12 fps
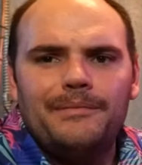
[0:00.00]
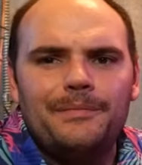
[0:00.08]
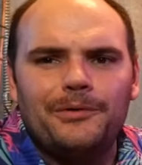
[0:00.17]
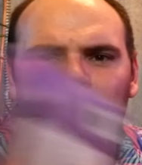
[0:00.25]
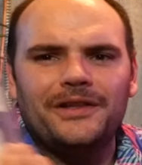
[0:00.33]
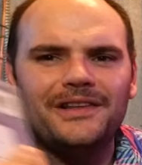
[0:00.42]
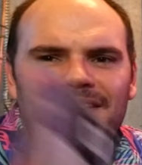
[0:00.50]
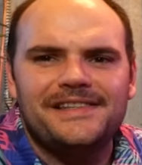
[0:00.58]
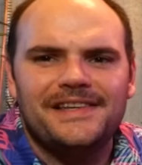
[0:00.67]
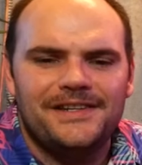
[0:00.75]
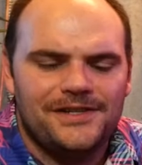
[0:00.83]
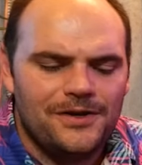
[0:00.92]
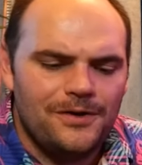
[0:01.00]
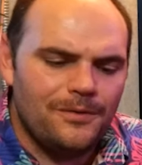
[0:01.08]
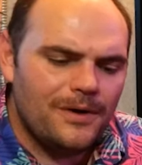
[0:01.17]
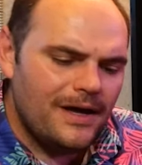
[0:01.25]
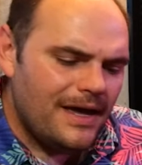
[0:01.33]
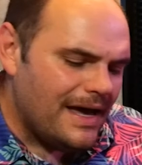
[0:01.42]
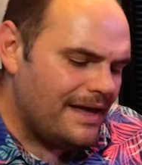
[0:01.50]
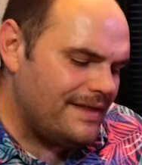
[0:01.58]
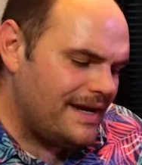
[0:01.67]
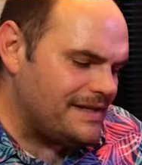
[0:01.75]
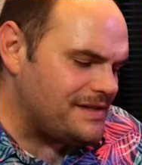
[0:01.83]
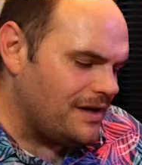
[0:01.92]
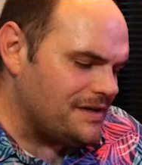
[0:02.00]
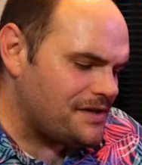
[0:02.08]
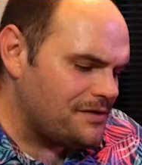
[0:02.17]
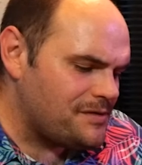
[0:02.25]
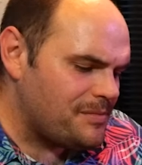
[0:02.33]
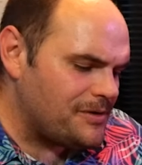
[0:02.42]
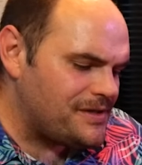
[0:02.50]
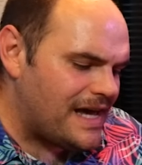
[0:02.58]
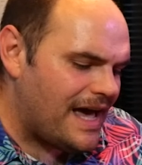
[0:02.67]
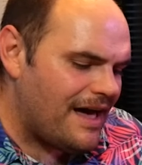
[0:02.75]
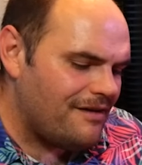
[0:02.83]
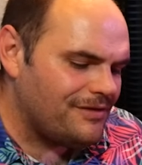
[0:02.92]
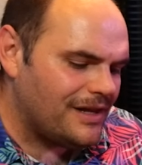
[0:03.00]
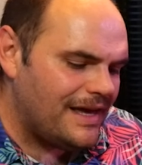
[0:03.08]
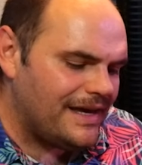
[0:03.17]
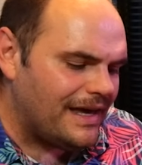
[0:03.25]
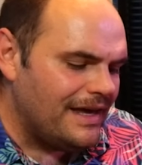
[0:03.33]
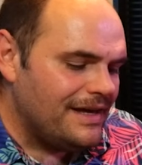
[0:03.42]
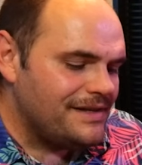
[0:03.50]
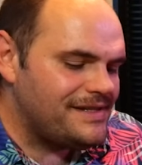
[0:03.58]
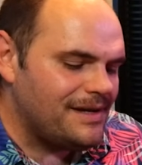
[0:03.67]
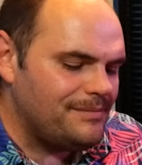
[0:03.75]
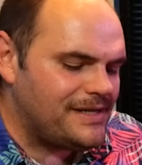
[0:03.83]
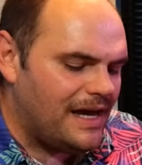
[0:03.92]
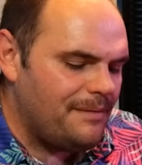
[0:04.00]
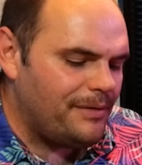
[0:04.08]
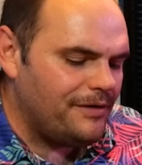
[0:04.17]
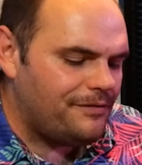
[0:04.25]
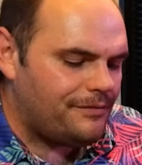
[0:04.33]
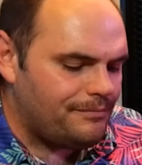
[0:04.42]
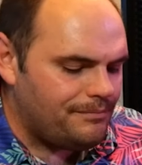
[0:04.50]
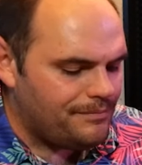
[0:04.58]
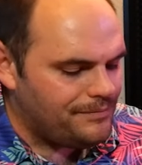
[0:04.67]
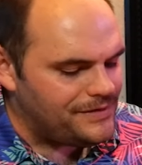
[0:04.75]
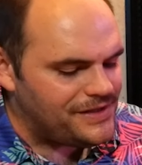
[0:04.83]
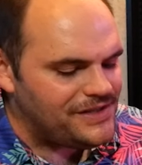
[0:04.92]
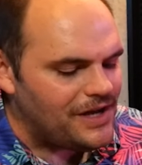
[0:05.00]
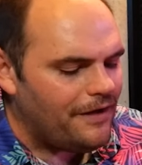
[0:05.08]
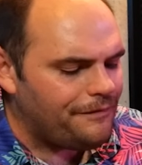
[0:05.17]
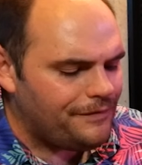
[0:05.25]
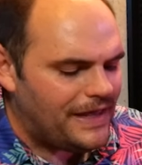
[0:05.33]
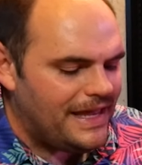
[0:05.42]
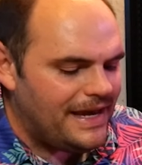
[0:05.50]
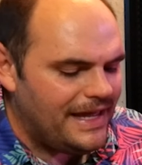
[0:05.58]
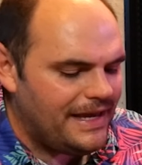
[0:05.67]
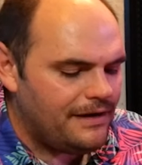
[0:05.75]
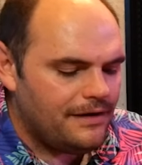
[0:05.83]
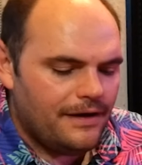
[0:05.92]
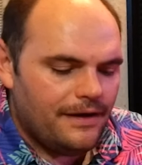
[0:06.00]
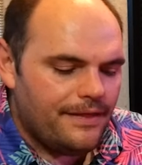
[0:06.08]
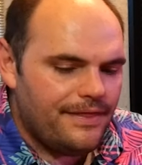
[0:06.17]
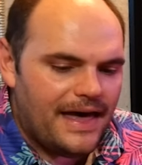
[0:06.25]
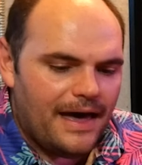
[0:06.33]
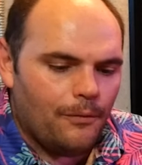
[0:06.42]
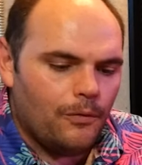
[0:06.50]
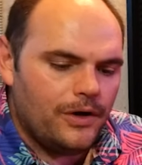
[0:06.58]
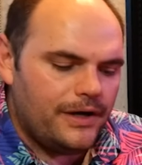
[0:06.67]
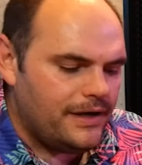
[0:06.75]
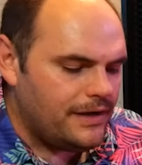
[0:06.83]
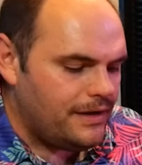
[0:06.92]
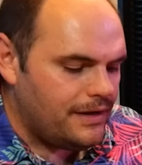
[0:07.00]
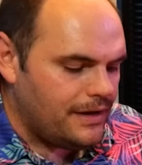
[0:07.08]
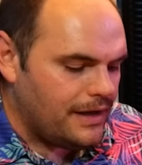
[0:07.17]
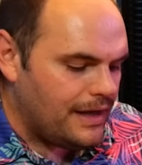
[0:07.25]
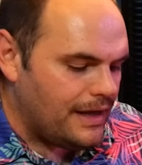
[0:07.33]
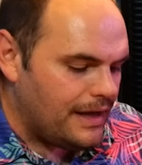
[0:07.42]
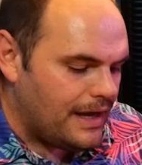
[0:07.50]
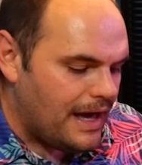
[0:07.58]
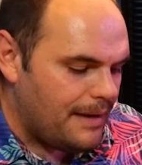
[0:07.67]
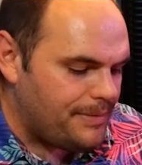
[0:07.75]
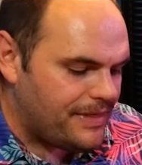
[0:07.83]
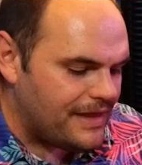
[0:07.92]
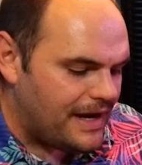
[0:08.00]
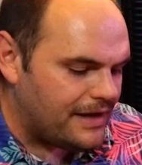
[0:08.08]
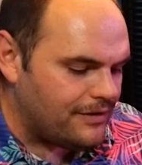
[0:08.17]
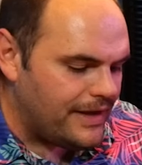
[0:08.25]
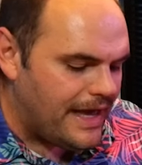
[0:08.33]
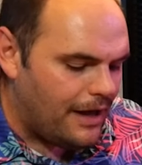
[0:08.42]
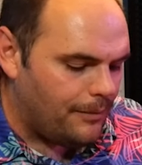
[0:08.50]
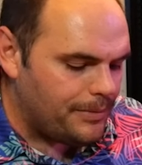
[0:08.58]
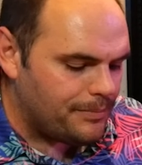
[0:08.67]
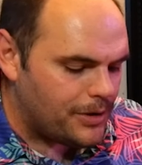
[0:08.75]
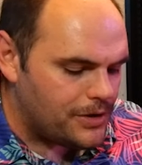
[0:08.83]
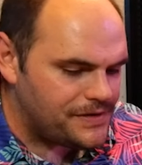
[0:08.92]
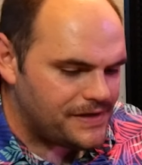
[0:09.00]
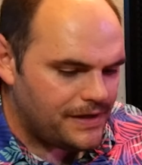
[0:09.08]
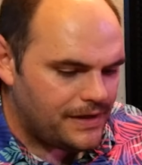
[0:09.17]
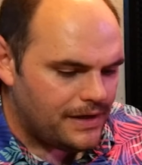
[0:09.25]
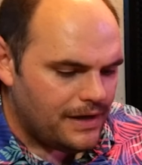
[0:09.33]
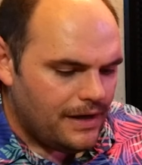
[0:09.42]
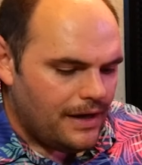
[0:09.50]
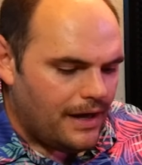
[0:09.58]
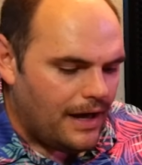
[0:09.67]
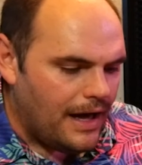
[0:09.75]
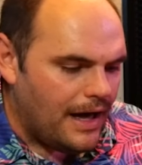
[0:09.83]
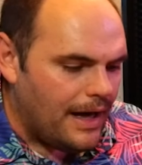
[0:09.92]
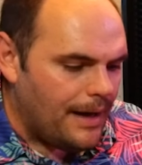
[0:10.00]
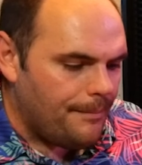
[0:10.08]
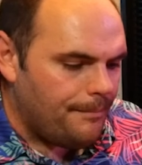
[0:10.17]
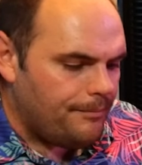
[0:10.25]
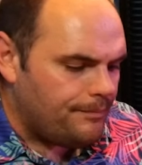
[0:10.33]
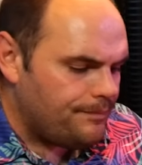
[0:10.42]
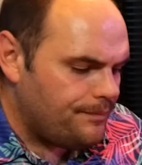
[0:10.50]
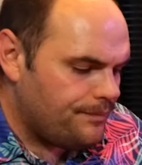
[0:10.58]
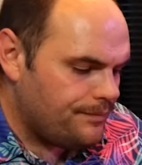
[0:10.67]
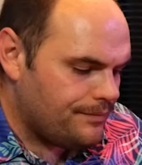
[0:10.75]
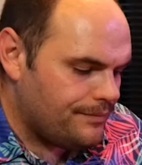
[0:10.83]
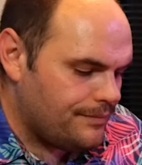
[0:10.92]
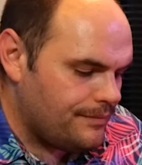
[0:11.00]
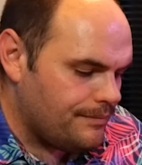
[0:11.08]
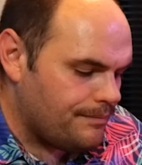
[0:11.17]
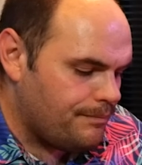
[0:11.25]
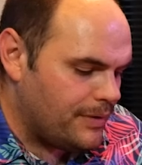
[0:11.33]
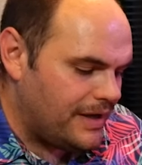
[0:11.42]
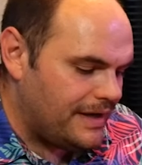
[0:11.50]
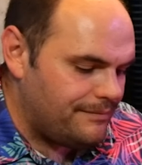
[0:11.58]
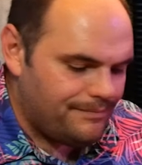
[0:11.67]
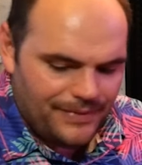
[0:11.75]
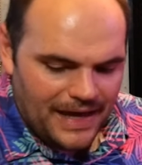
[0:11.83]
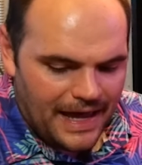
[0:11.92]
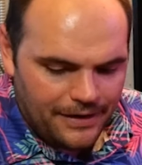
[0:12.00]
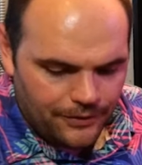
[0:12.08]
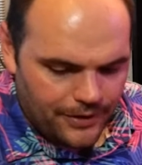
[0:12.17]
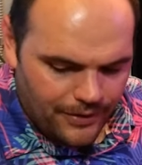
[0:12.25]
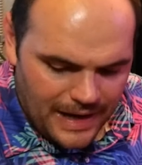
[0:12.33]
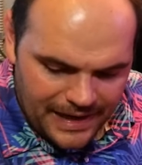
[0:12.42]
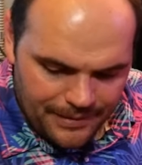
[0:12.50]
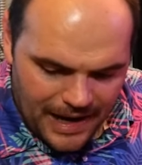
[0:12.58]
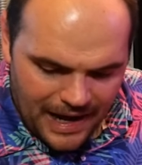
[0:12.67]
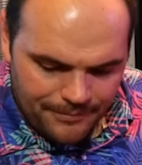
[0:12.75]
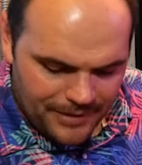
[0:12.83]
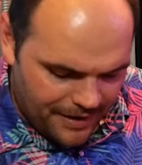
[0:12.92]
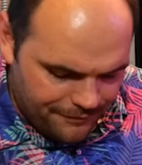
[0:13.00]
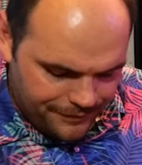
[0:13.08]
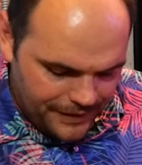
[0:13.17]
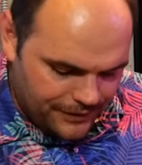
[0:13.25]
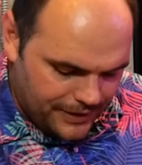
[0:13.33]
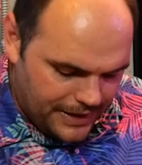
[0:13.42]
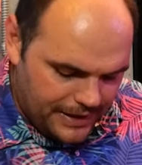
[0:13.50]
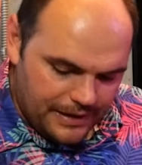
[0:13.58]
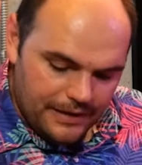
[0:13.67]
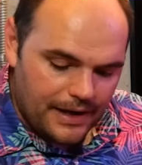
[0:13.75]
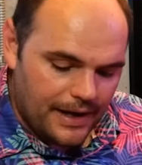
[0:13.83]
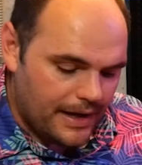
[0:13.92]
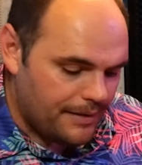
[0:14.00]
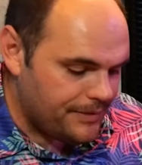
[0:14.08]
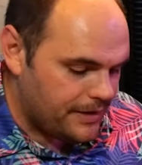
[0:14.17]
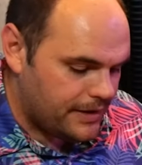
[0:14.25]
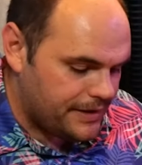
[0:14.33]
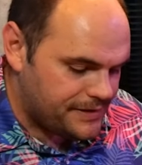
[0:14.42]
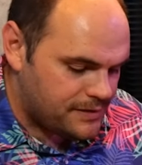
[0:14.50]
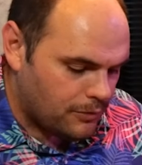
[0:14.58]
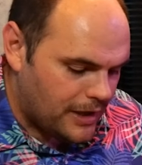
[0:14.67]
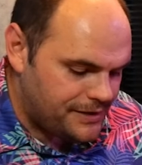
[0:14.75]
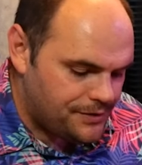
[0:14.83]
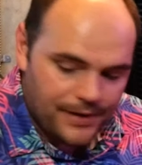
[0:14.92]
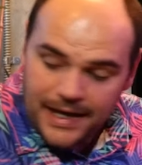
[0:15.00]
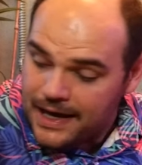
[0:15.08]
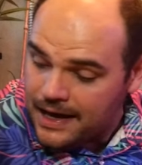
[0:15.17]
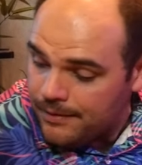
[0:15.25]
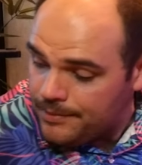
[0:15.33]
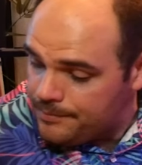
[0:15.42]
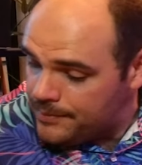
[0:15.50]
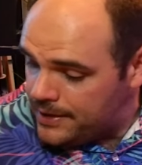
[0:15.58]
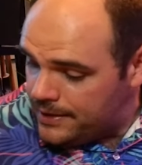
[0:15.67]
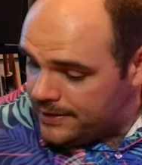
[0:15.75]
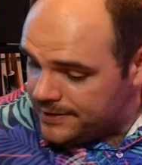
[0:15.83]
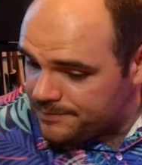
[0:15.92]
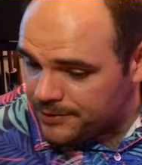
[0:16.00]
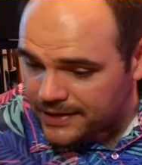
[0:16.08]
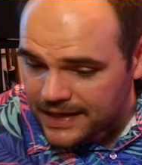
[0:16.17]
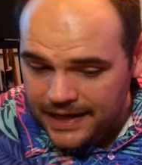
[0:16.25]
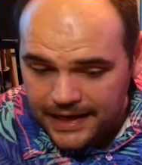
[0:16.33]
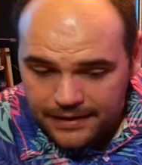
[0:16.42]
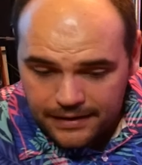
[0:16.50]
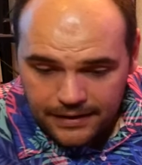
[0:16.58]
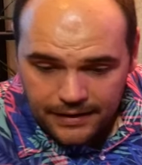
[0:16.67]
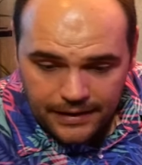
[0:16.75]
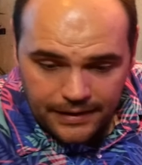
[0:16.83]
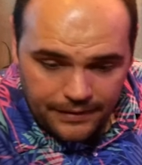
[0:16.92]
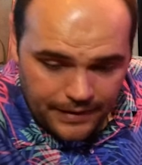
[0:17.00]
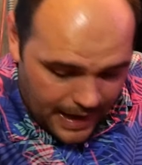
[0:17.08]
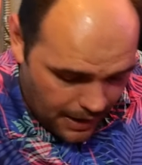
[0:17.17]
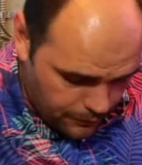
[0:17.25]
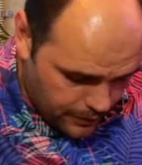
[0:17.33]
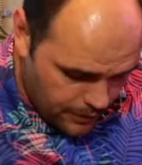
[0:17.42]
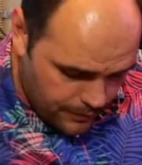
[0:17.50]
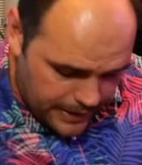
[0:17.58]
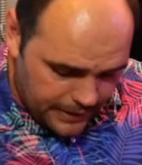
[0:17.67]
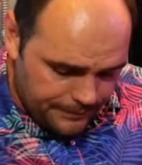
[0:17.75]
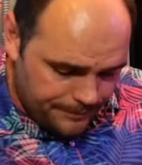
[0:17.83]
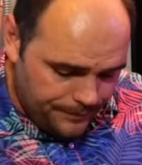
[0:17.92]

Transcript: people could listen to, and then it's also supposed to have like some type of stuff in it that would hypothetically help a person, but I don't know. I'm not feeling it. There it is, the Y2K album. Let's put that on the outgoing.